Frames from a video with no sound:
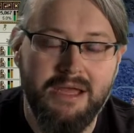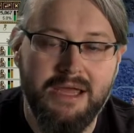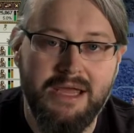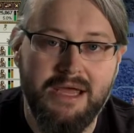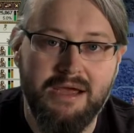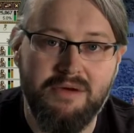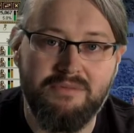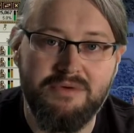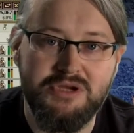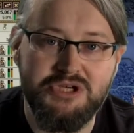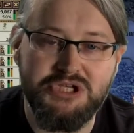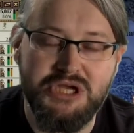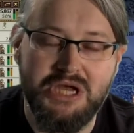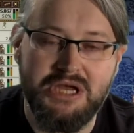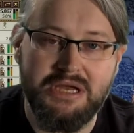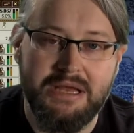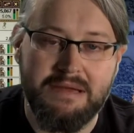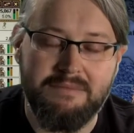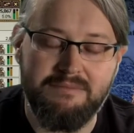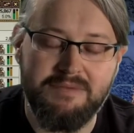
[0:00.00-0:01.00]

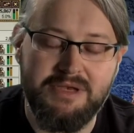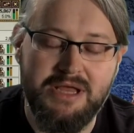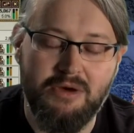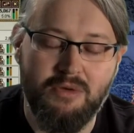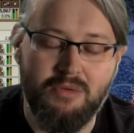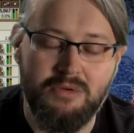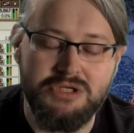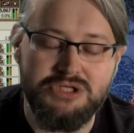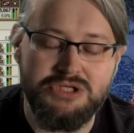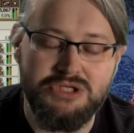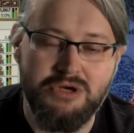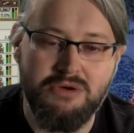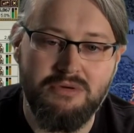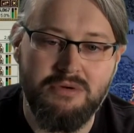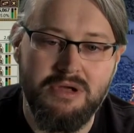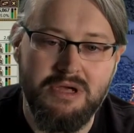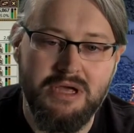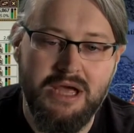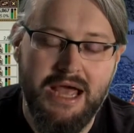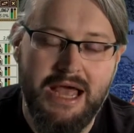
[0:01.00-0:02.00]
They
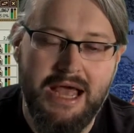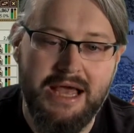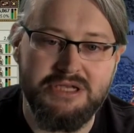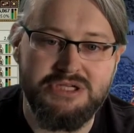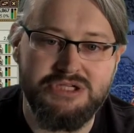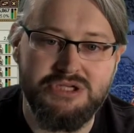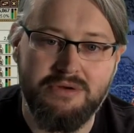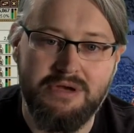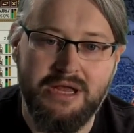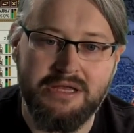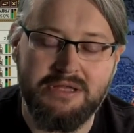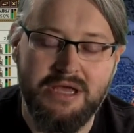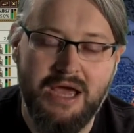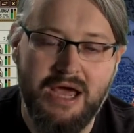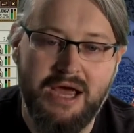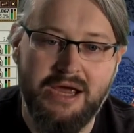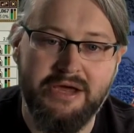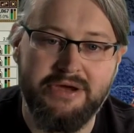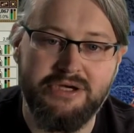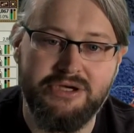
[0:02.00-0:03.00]
also had so that the
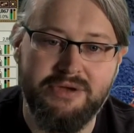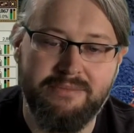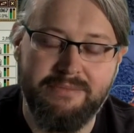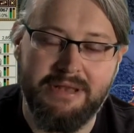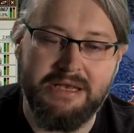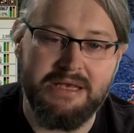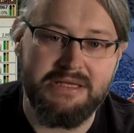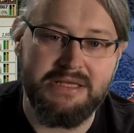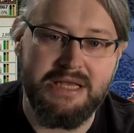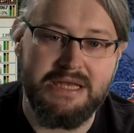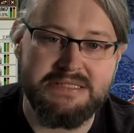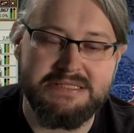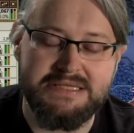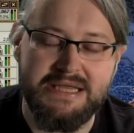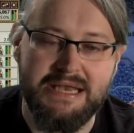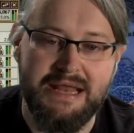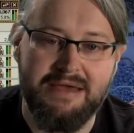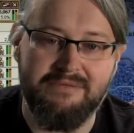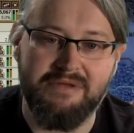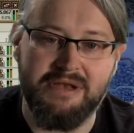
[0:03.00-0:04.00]
higher the
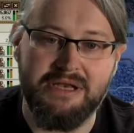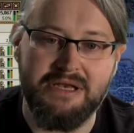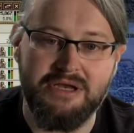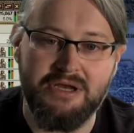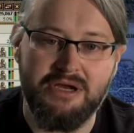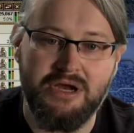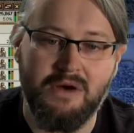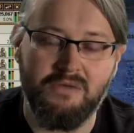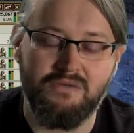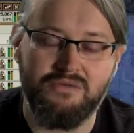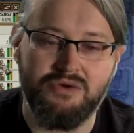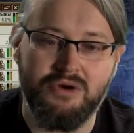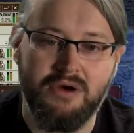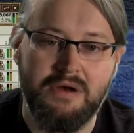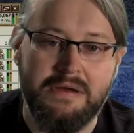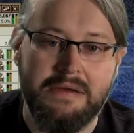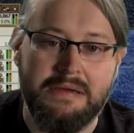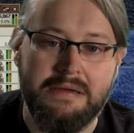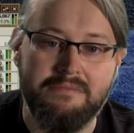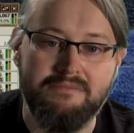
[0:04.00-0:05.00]
militancy level in the
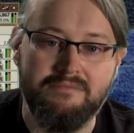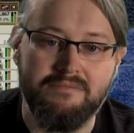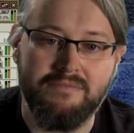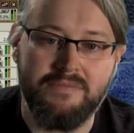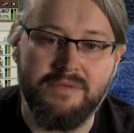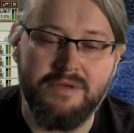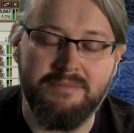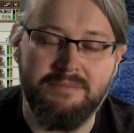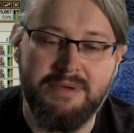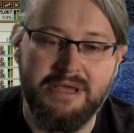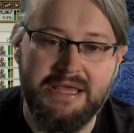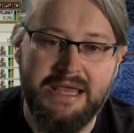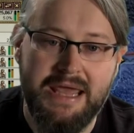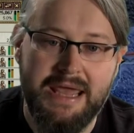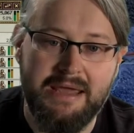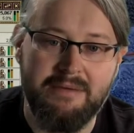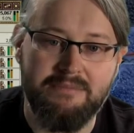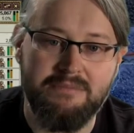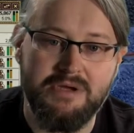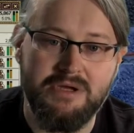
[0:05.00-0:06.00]
country
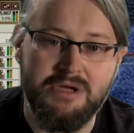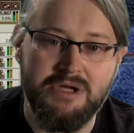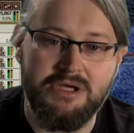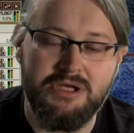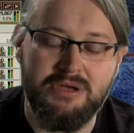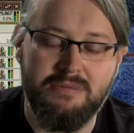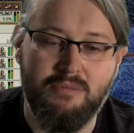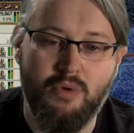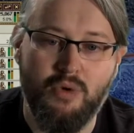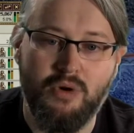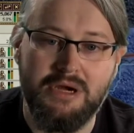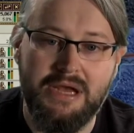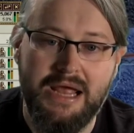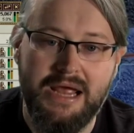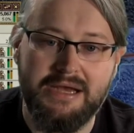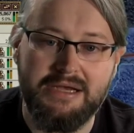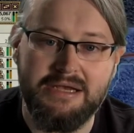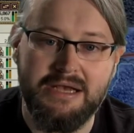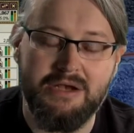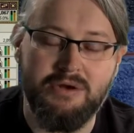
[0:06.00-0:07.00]
became, the more
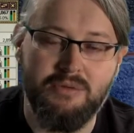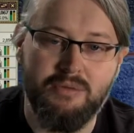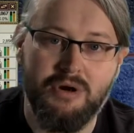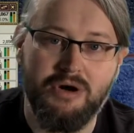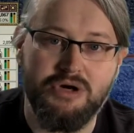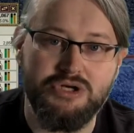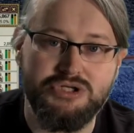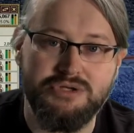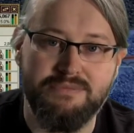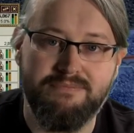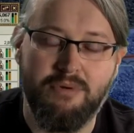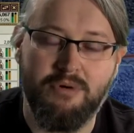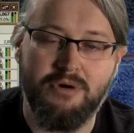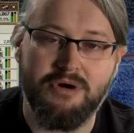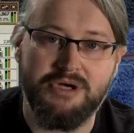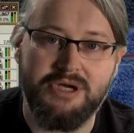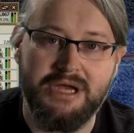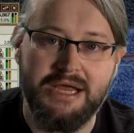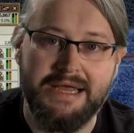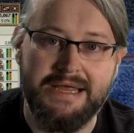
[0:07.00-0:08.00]
likely they were
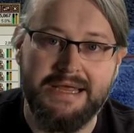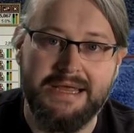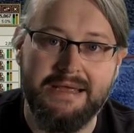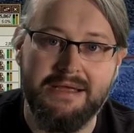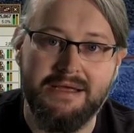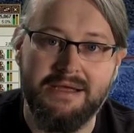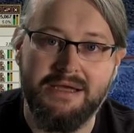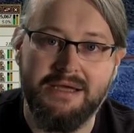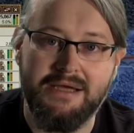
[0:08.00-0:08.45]
supporting